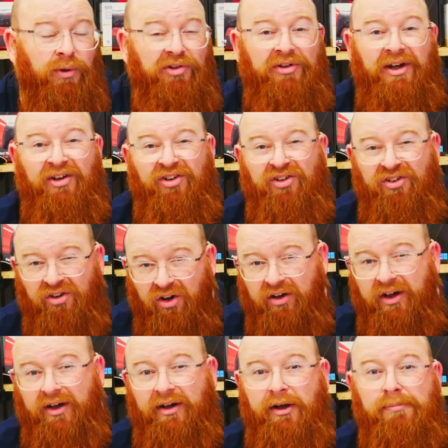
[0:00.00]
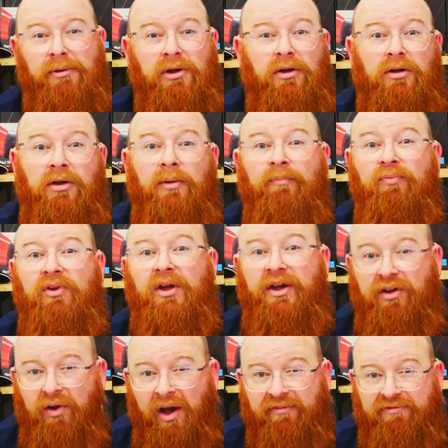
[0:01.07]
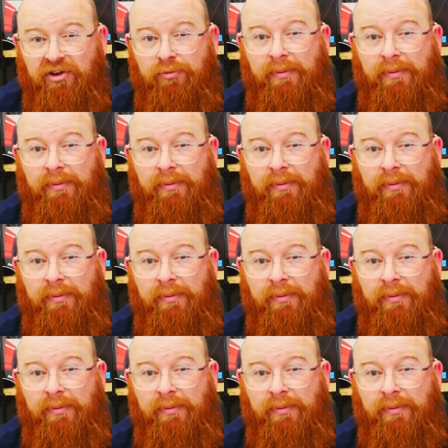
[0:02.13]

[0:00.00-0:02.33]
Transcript: which are shockingly poor, and you have the